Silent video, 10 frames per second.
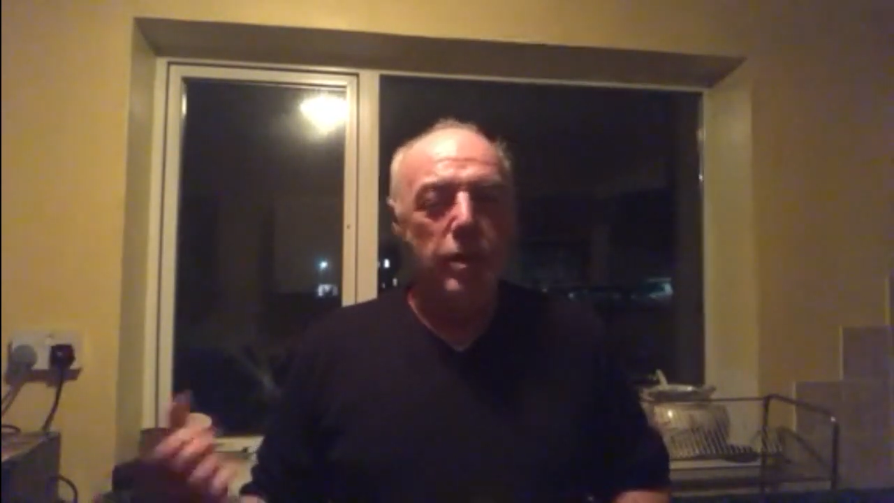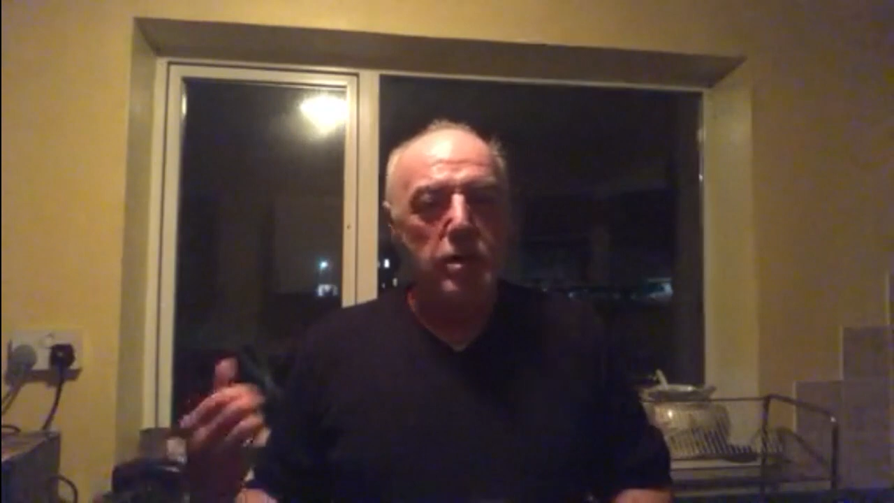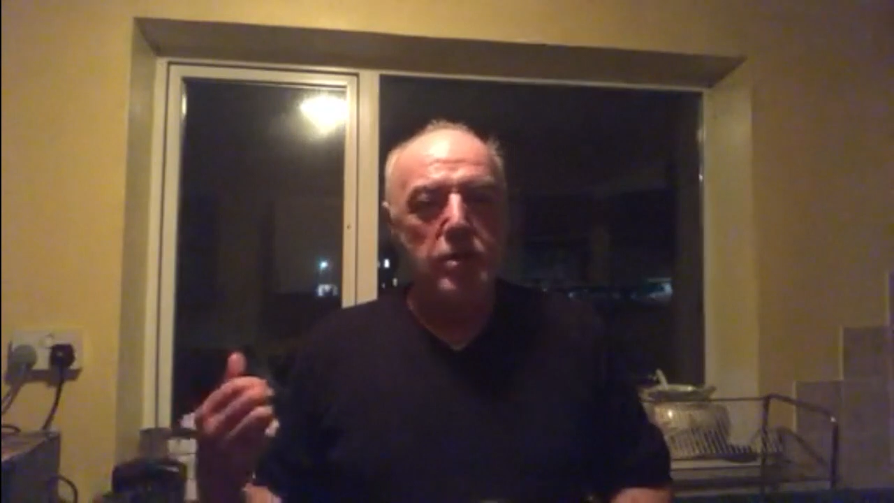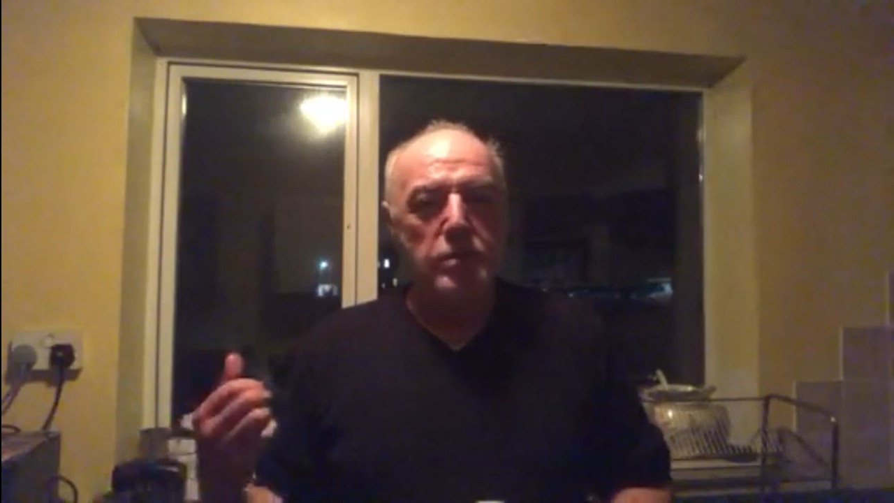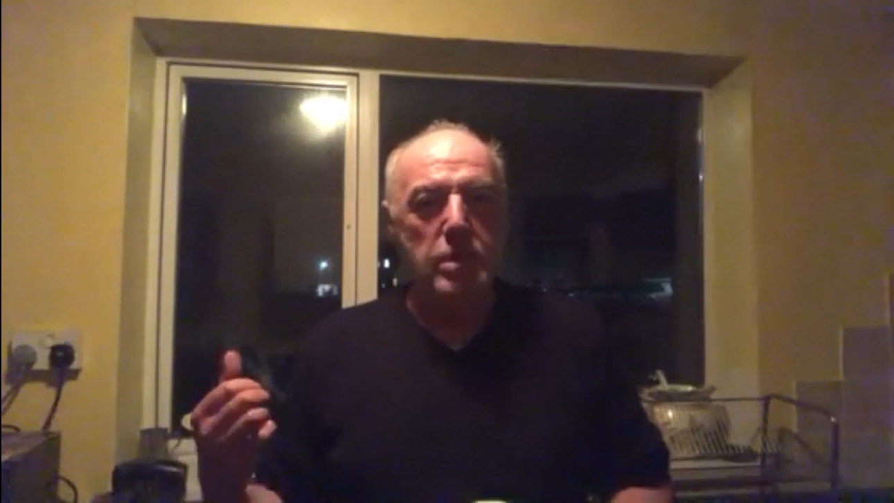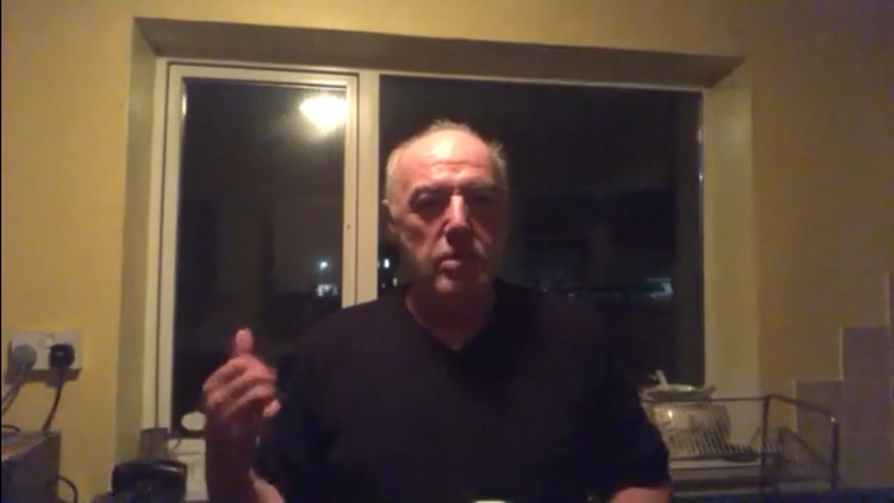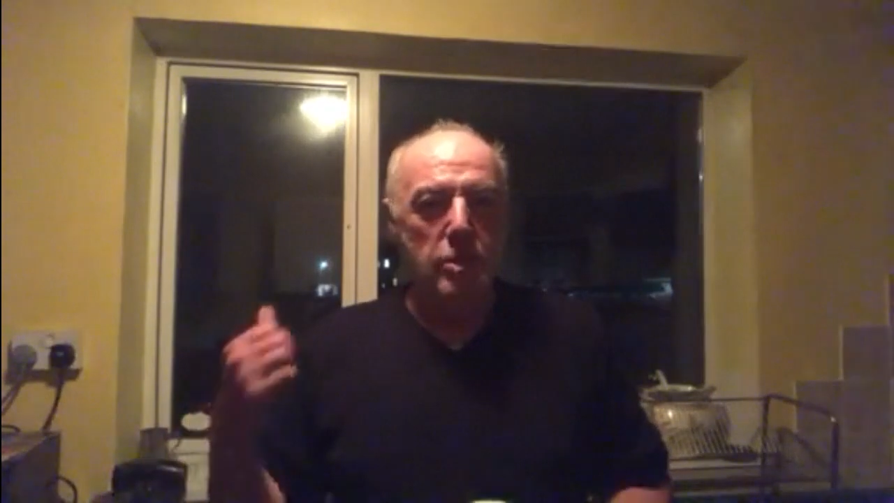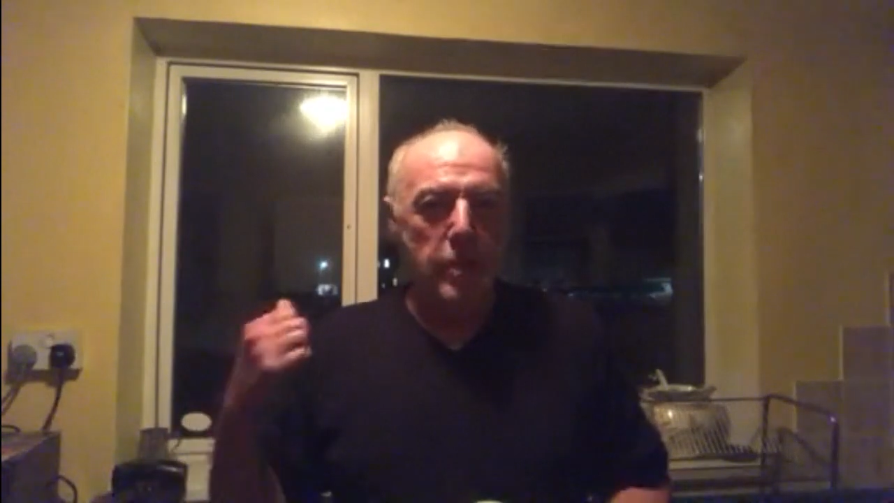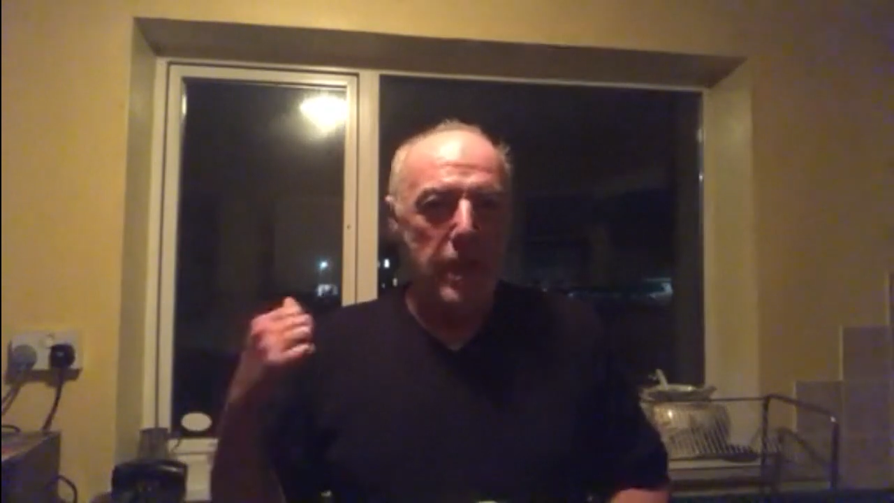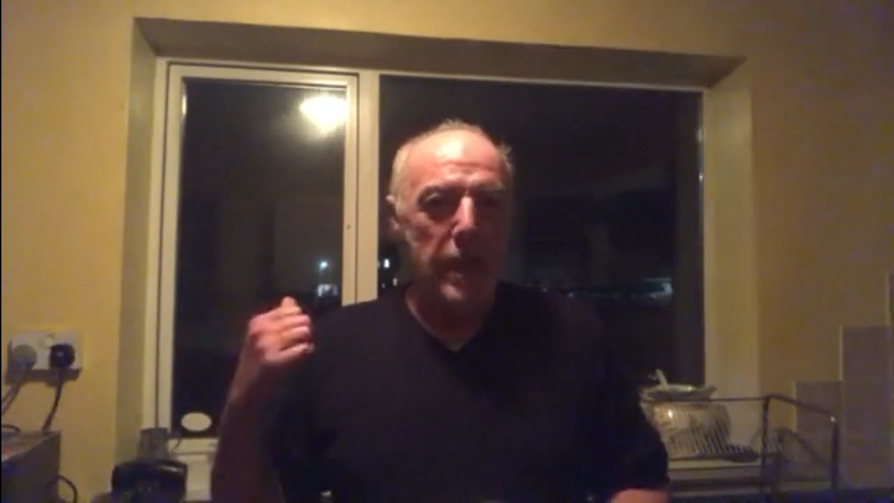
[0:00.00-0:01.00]
because obviously it's
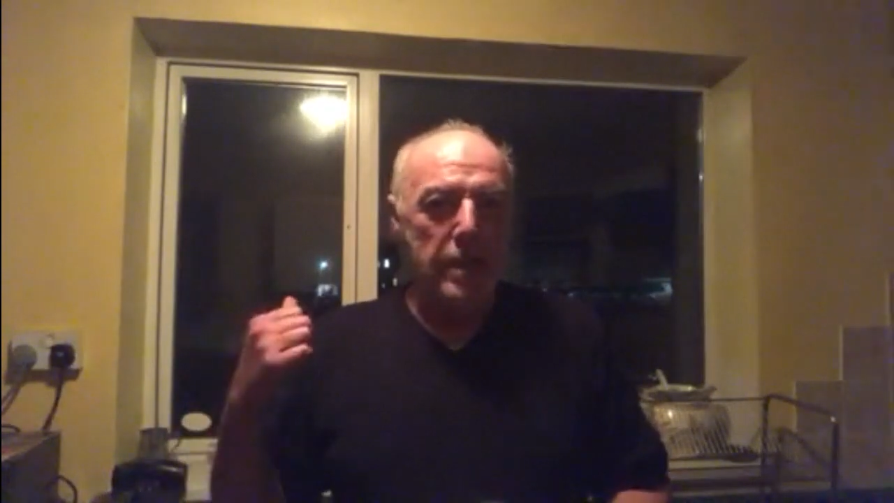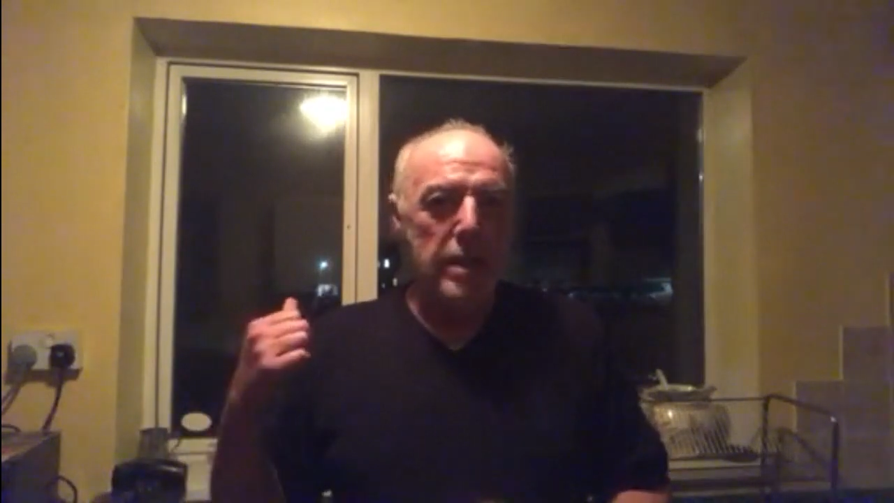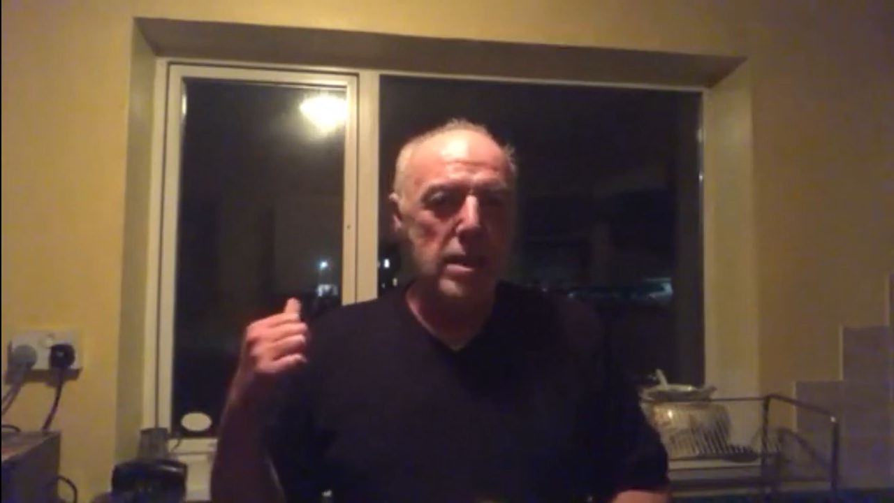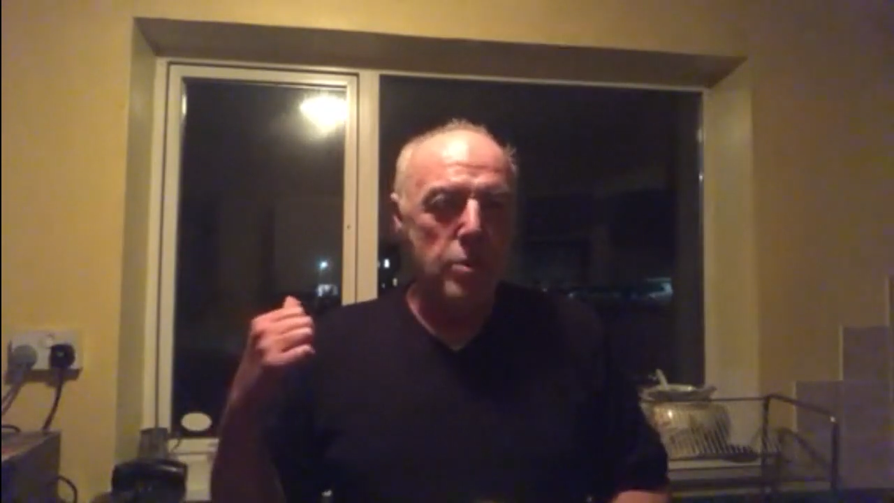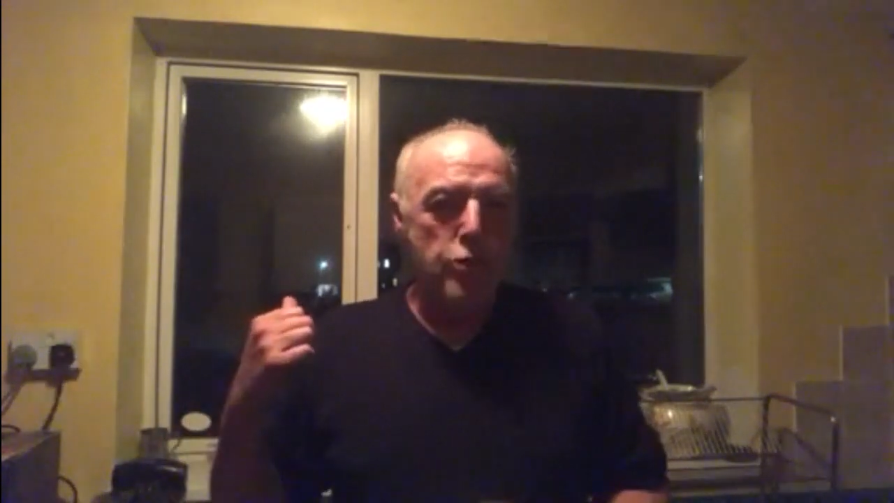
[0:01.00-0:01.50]
going to be like this